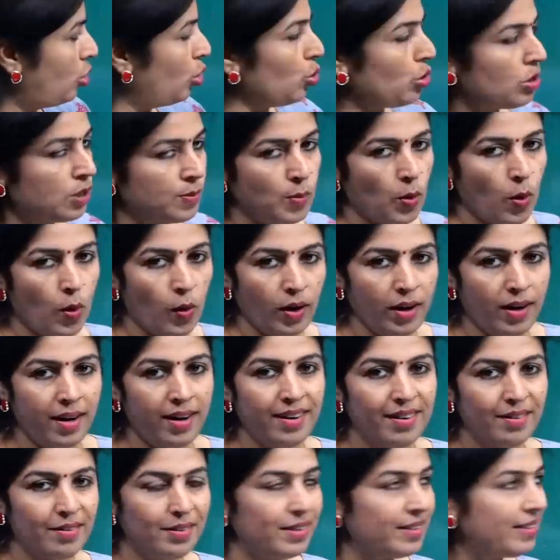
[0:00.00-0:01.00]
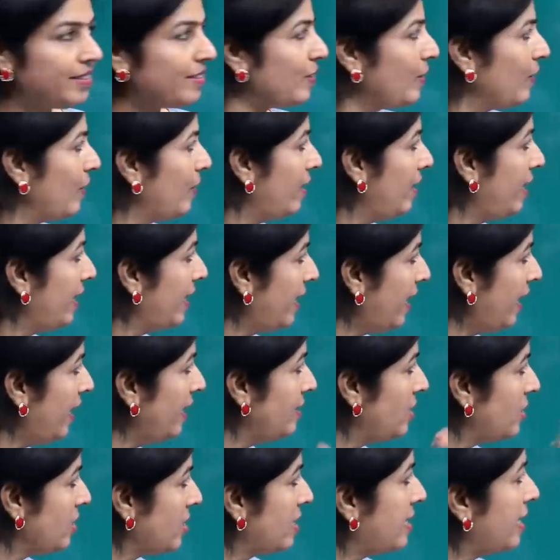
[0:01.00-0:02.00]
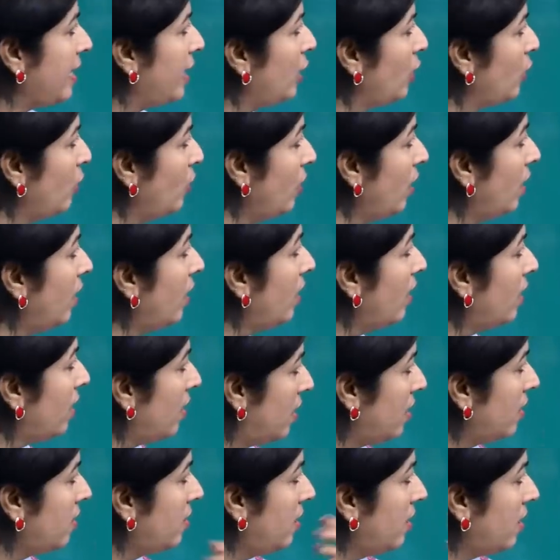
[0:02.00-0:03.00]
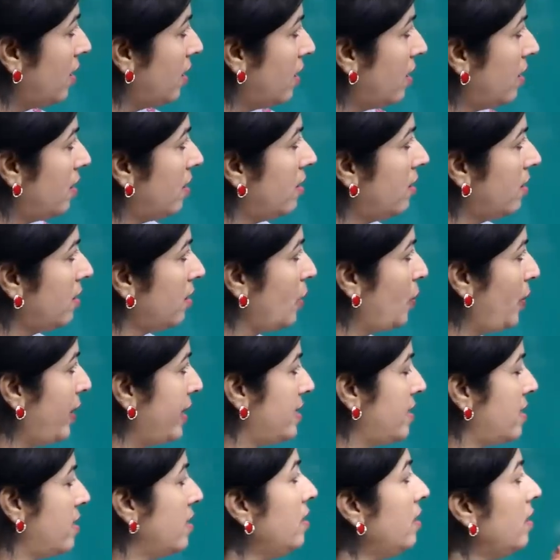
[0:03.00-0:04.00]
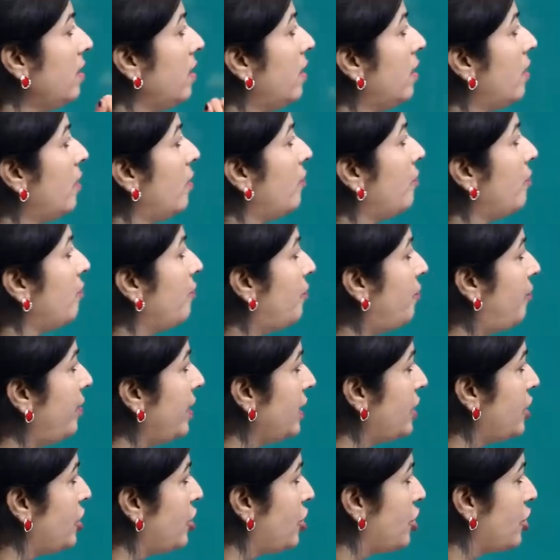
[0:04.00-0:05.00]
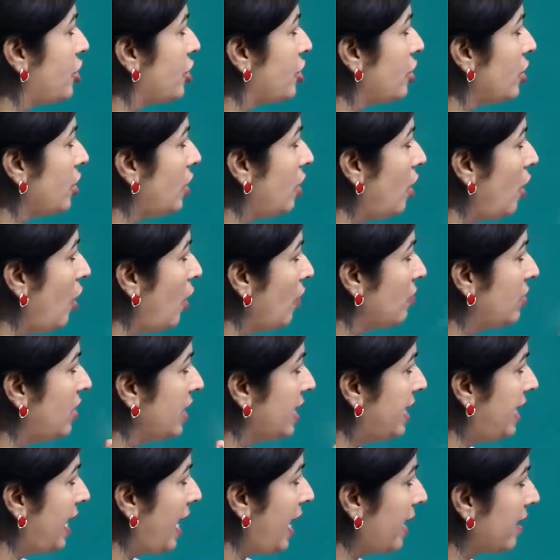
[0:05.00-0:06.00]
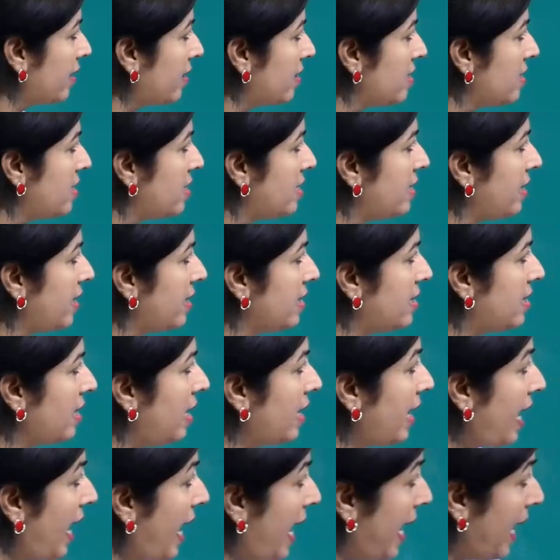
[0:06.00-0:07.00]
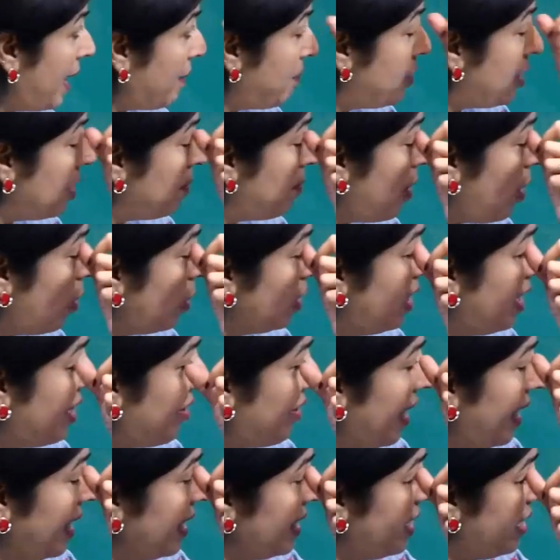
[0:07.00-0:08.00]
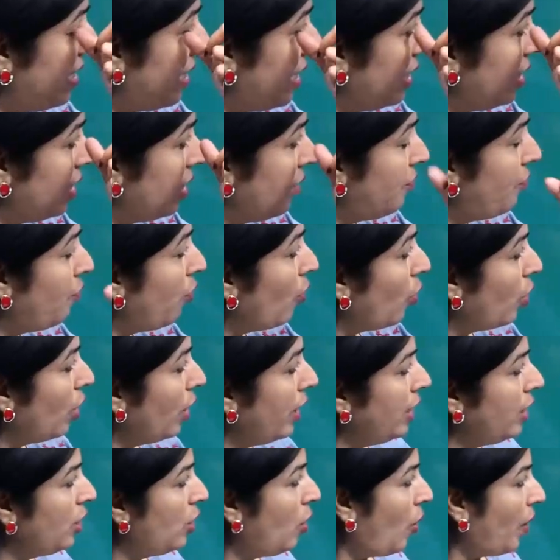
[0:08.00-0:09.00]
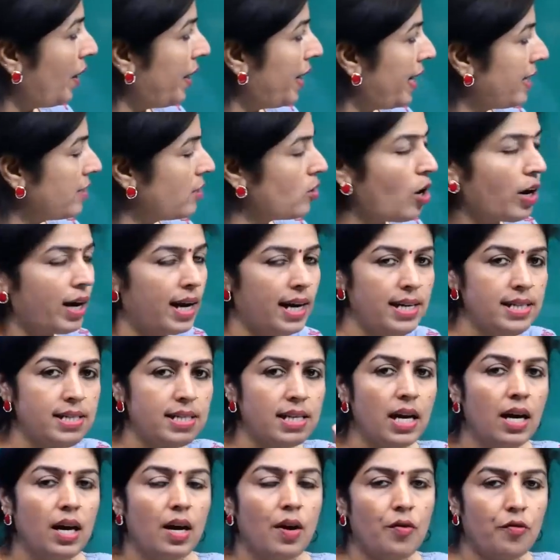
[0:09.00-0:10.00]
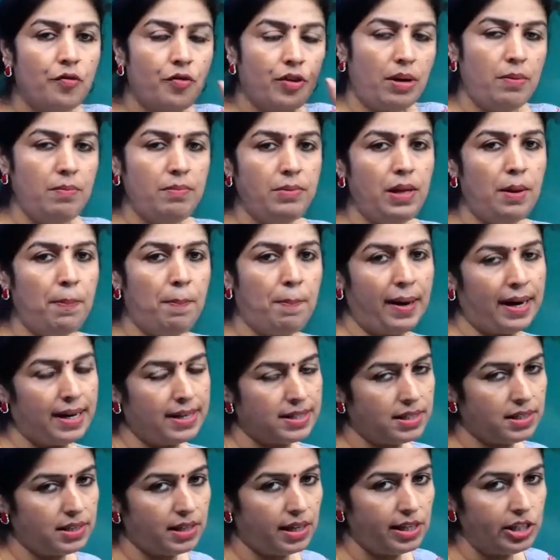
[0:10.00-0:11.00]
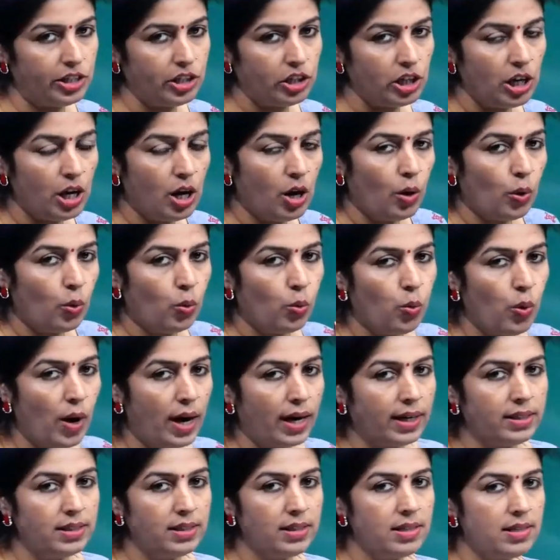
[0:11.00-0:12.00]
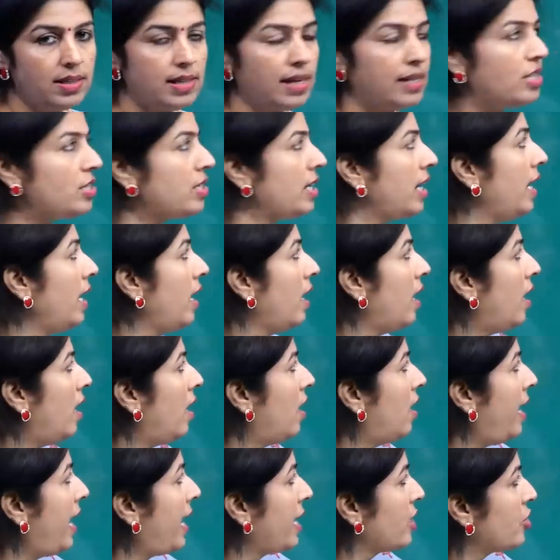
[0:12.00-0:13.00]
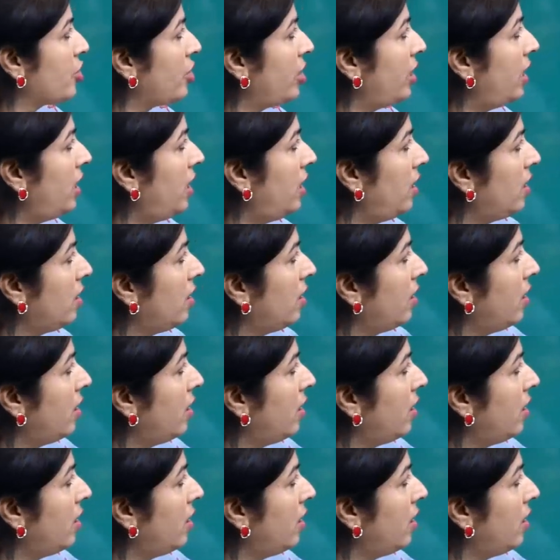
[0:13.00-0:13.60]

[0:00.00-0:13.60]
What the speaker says: too small. So I'll just tell you the question. Which of the characteristics are apt about the writer in the following context, or else from the passage once? And see, actually